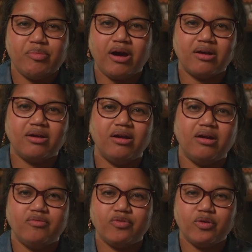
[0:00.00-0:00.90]
part
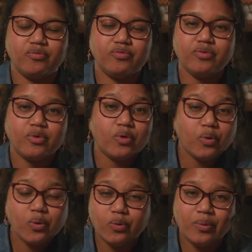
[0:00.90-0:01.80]
of
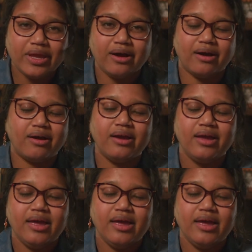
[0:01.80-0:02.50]
who we are.